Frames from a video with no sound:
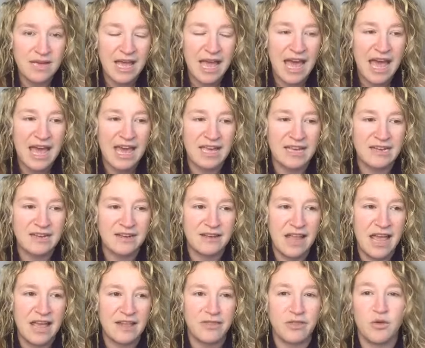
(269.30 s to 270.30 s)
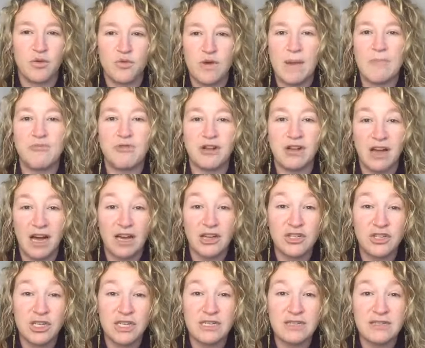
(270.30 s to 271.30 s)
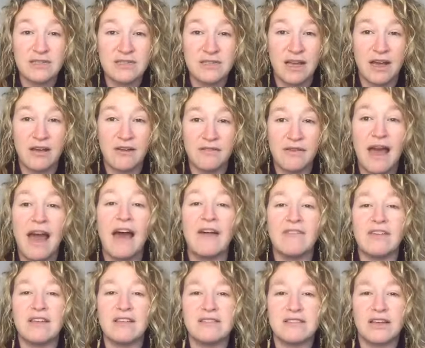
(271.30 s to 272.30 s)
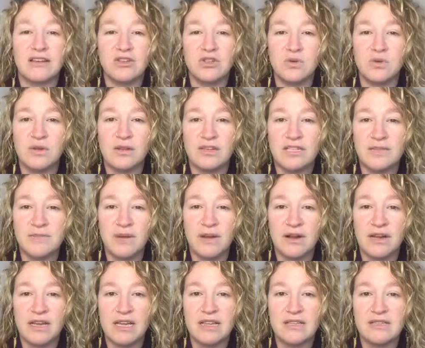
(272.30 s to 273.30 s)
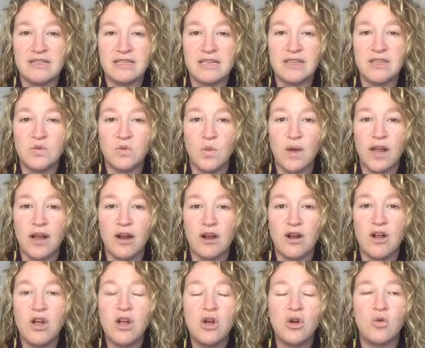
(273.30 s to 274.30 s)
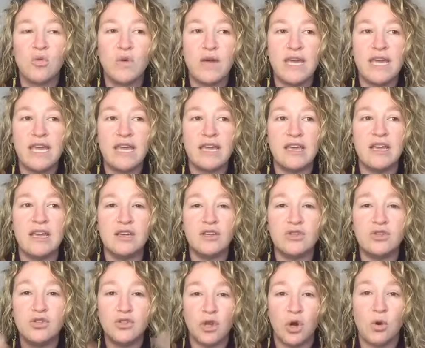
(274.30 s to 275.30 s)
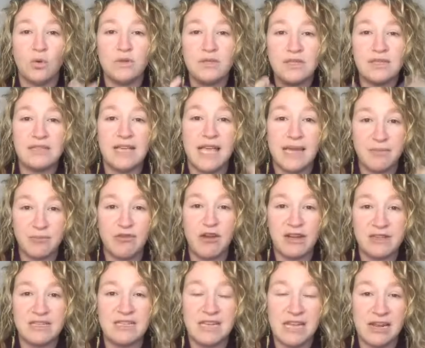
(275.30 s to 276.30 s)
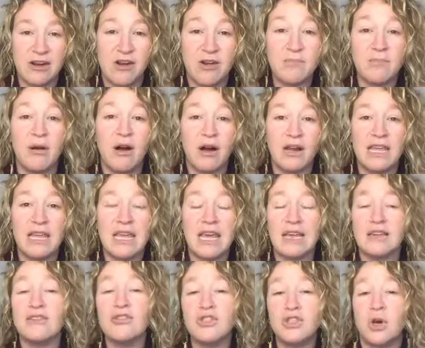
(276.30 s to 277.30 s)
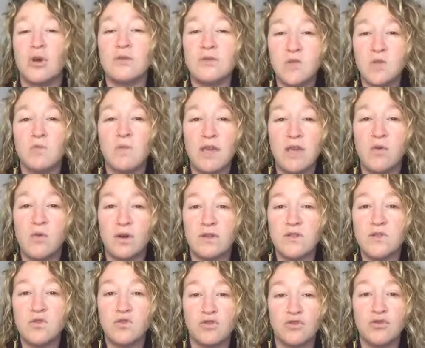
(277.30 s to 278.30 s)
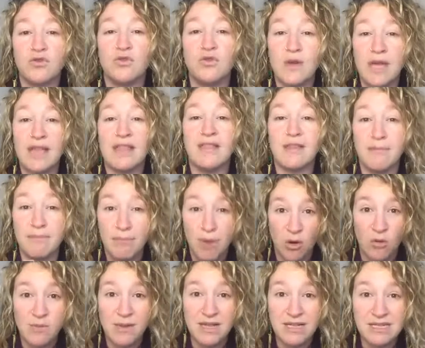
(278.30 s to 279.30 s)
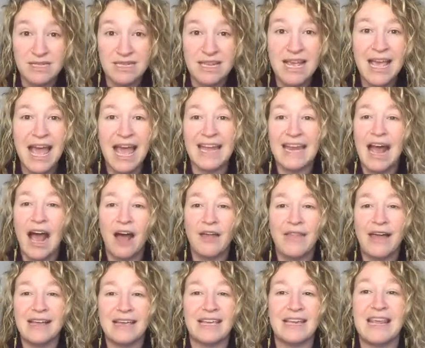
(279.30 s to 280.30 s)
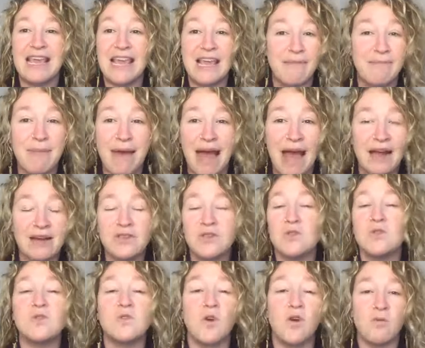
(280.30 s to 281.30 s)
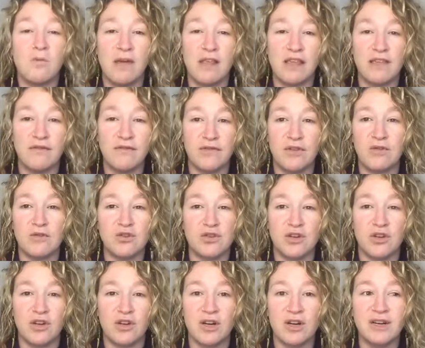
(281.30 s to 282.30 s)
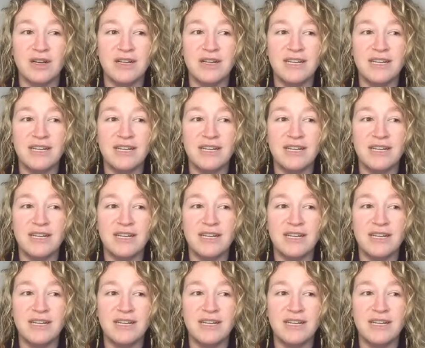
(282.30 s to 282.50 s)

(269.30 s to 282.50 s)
and and the repercussions of having sexual experiences where we don't stay present in our body and don't speak what's true in the moment and how that can impact so many future